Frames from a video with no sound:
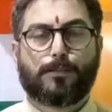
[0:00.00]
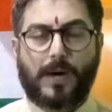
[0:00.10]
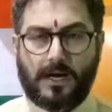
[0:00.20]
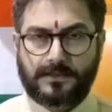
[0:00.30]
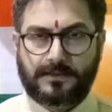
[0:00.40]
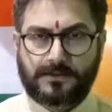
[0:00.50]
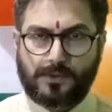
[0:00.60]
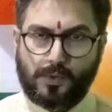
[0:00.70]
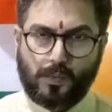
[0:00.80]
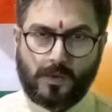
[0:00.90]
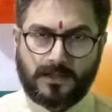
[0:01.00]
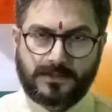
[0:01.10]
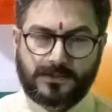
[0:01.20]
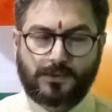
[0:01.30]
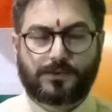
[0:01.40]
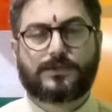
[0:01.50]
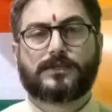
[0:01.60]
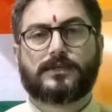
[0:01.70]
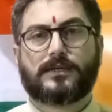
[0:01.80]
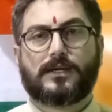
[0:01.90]
Past was
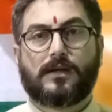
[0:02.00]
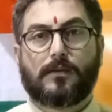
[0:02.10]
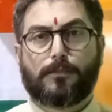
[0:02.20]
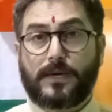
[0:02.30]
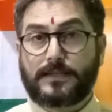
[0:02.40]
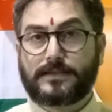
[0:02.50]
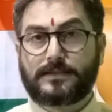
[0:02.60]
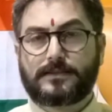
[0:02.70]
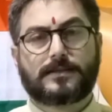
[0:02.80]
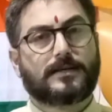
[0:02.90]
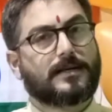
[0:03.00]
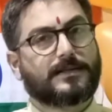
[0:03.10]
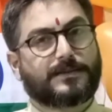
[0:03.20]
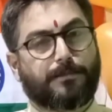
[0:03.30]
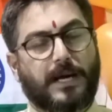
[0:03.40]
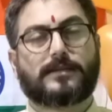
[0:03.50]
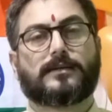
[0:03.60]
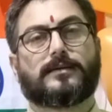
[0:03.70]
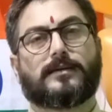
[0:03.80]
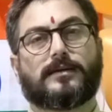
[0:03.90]
good, present is
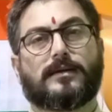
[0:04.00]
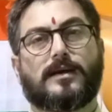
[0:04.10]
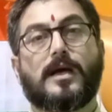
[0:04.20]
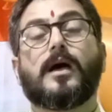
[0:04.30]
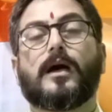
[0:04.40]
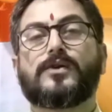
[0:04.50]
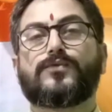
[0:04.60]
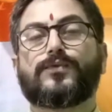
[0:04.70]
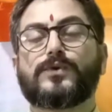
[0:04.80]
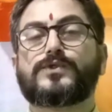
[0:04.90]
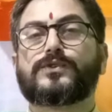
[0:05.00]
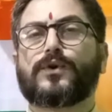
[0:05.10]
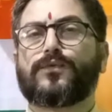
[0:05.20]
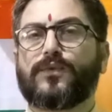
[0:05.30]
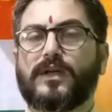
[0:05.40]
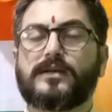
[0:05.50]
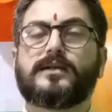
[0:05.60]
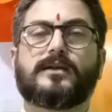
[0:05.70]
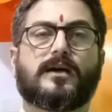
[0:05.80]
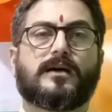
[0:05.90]
better, and future of
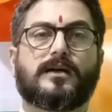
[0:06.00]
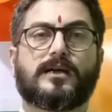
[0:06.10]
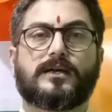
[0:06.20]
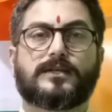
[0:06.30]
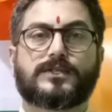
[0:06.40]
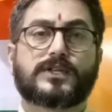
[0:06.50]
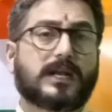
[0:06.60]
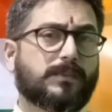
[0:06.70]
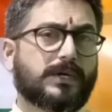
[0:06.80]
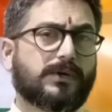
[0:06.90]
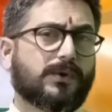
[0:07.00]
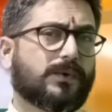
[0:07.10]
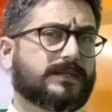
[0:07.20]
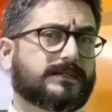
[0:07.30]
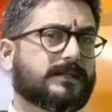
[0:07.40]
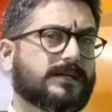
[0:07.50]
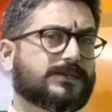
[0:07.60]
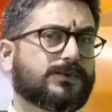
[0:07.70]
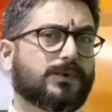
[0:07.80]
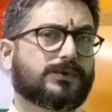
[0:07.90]
India shall be glorious, there
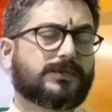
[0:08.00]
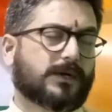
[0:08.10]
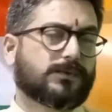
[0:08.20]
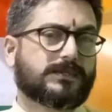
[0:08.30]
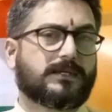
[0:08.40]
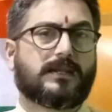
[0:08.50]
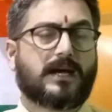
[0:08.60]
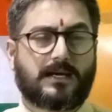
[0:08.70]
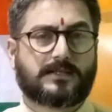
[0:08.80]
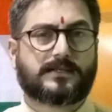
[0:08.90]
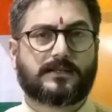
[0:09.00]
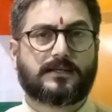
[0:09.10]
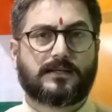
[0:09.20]
is no doubt in that.